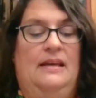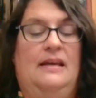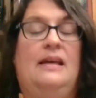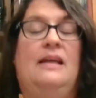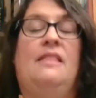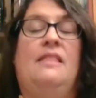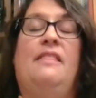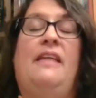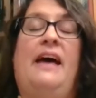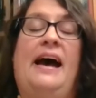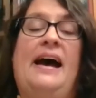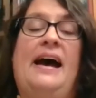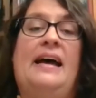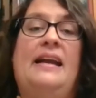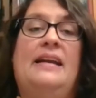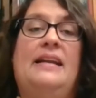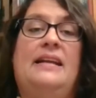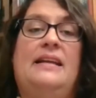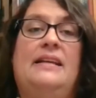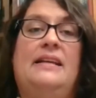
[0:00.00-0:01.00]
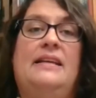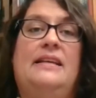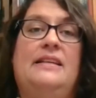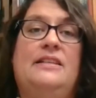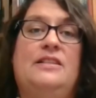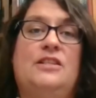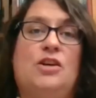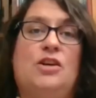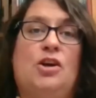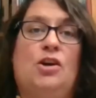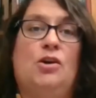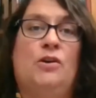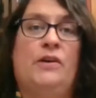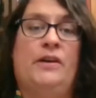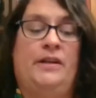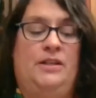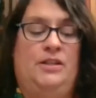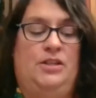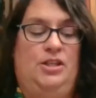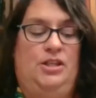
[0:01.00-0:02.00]
That is
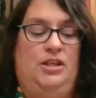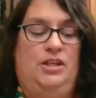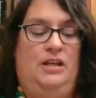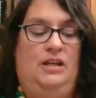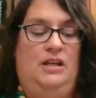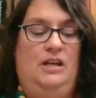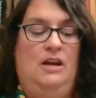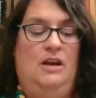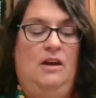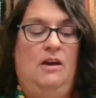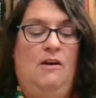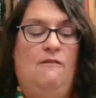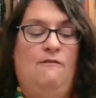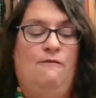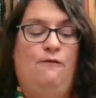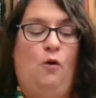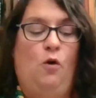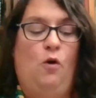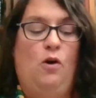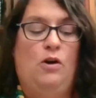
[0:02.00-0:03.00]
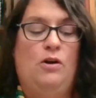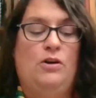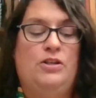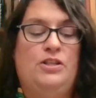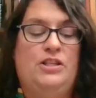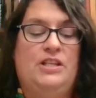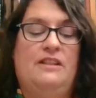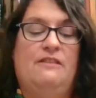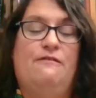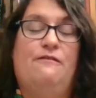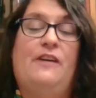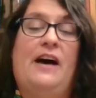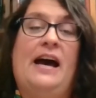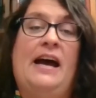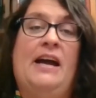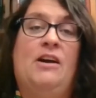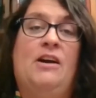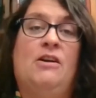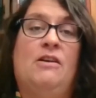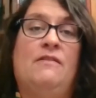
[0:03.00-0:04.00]
courage, forged in the
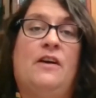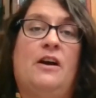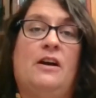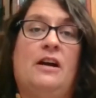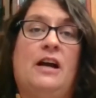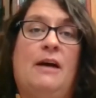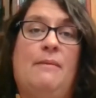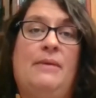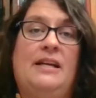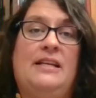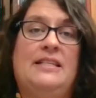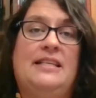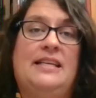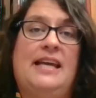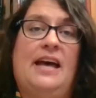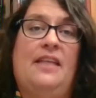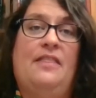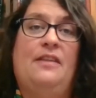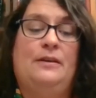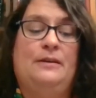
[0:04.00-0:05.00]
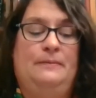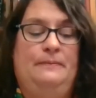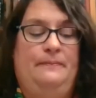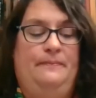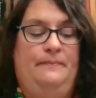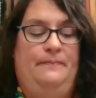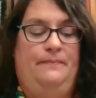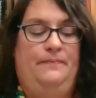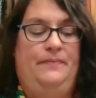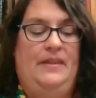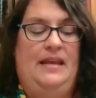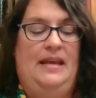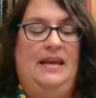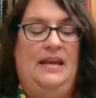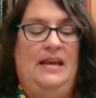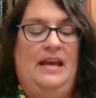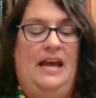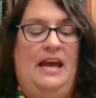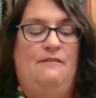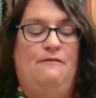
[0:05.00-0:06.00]
fire of our coming together
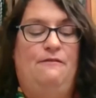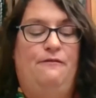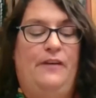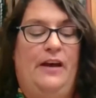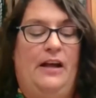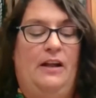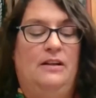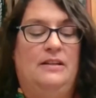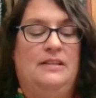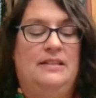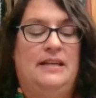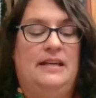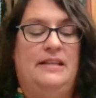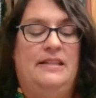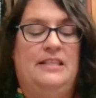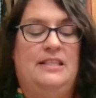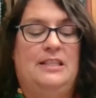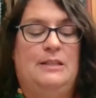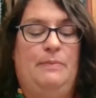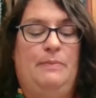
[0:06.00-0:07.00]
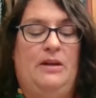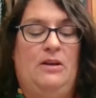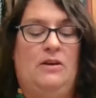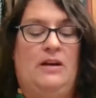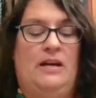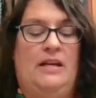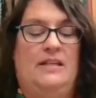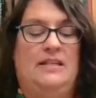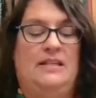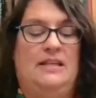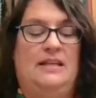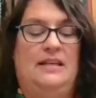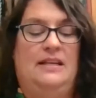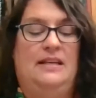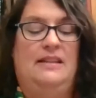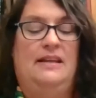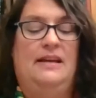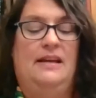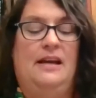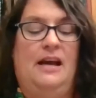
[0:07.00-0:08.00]
and felt in the spirit
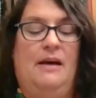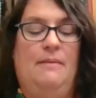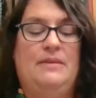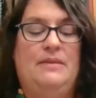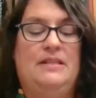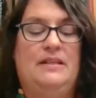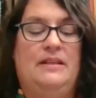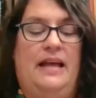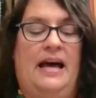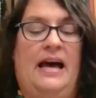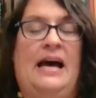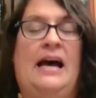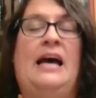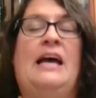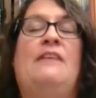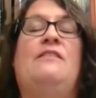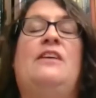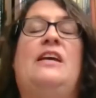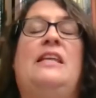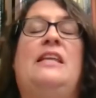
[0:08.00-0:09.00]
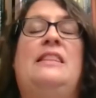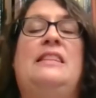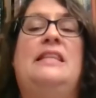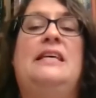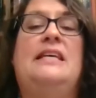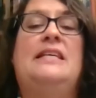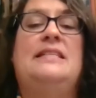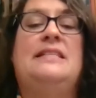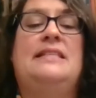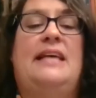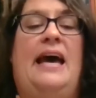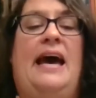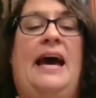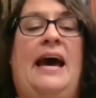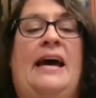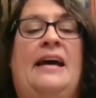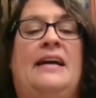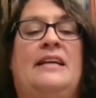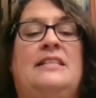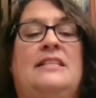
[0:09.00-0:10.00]
that comes alive in this
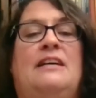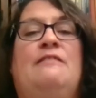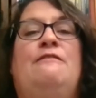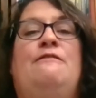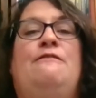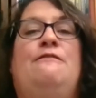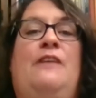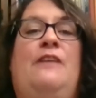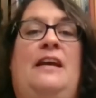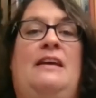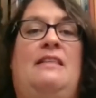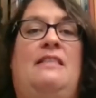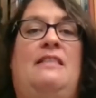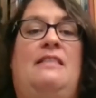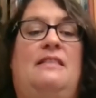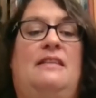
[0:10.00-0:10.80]
act of faith